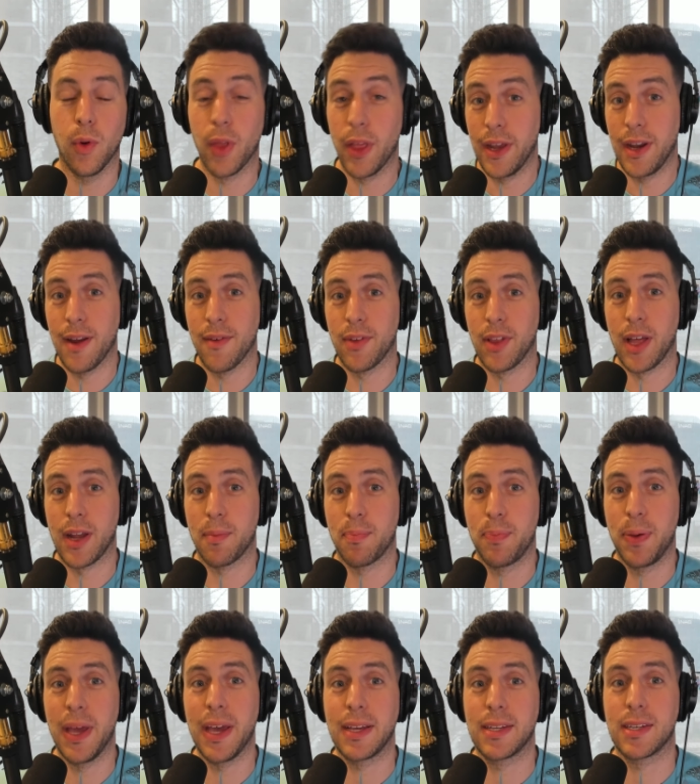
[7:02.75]
Well, they didn't have a lot of
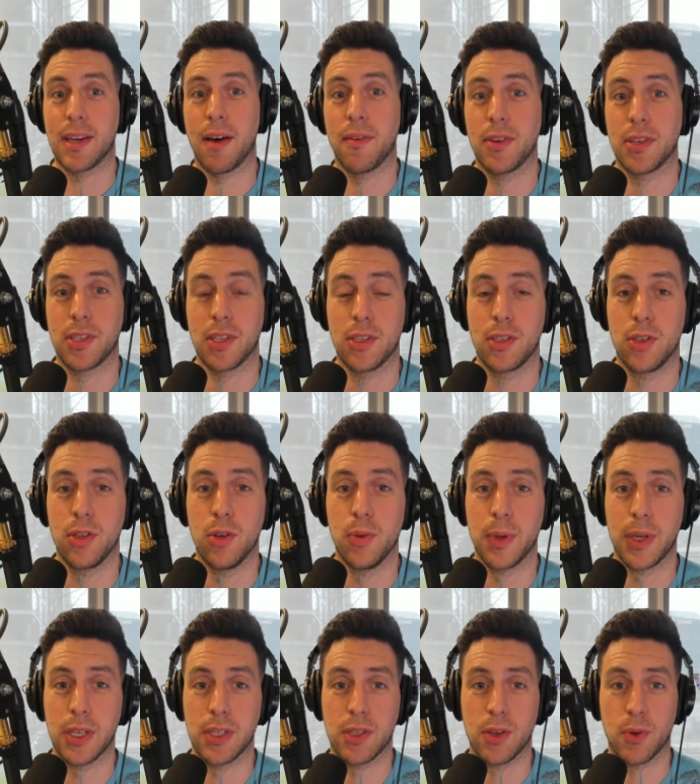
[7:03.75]
picks, obviously, too,
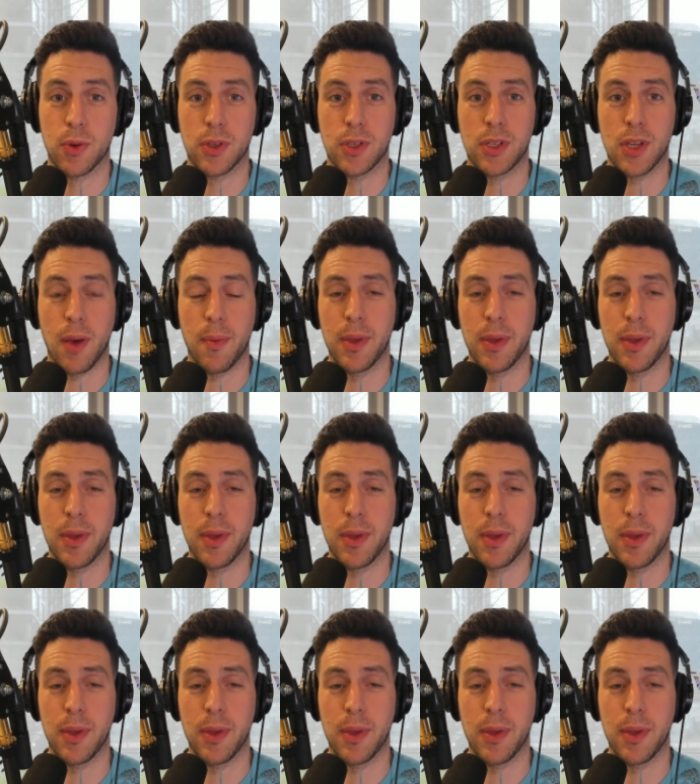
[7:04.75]
because there was, I